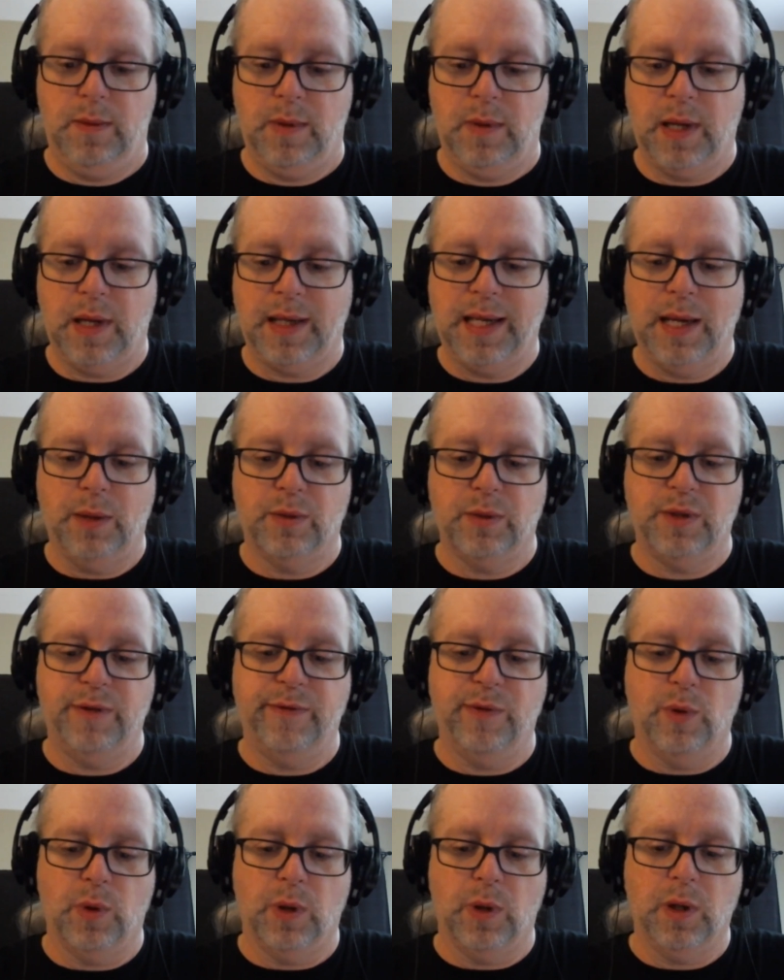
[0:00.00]
accounted
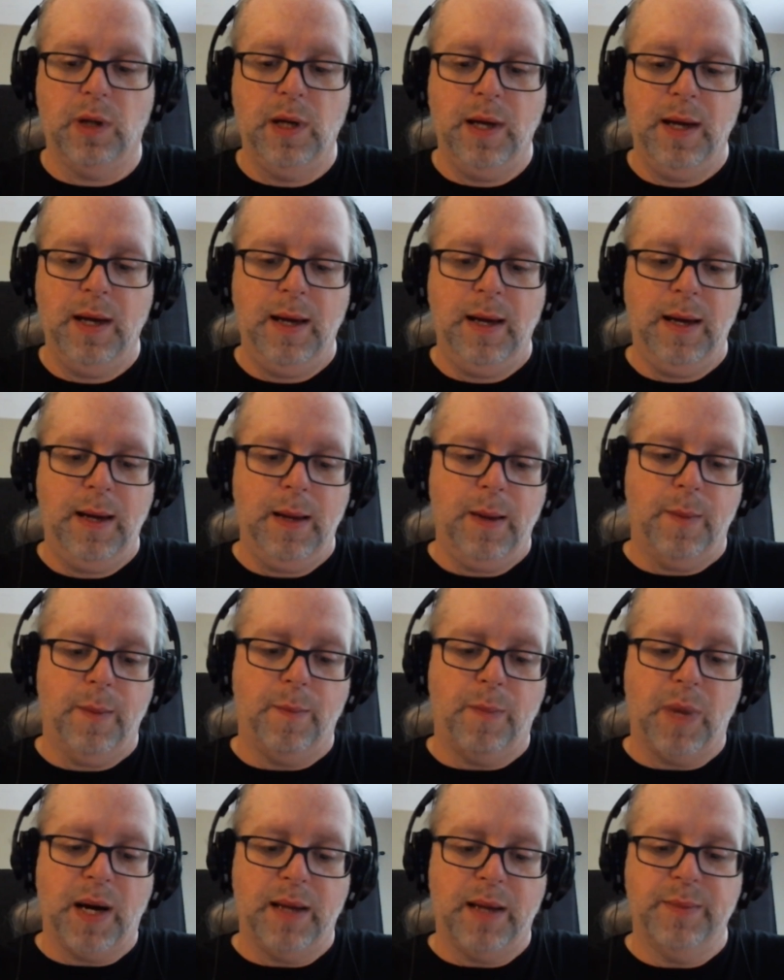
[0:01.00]
for
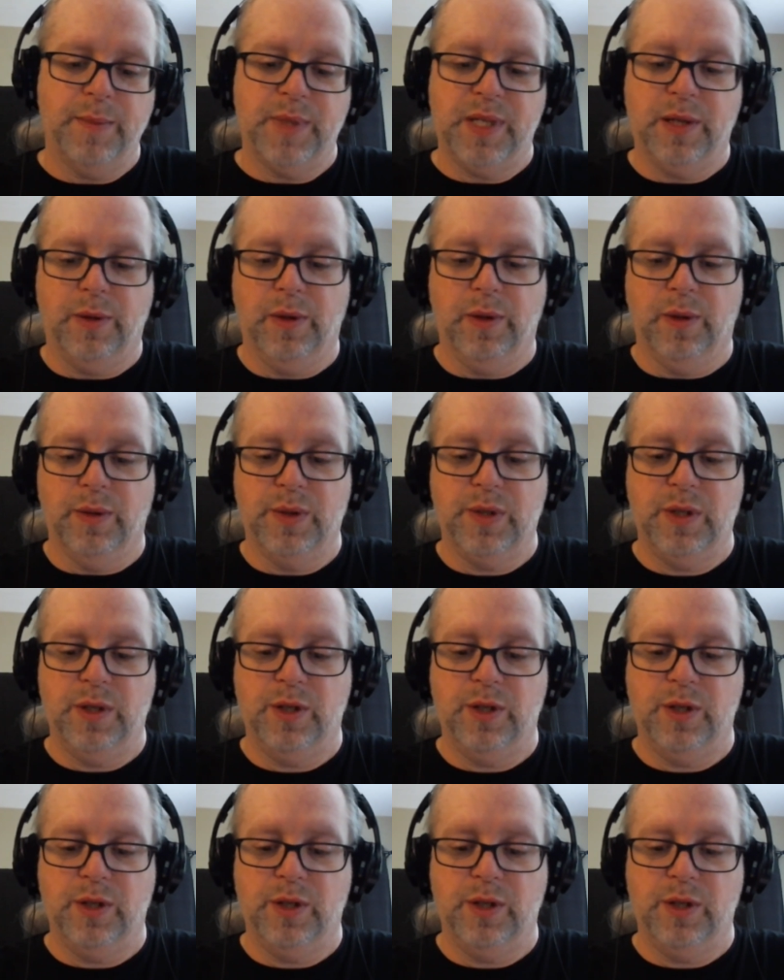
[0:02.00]
by the materials.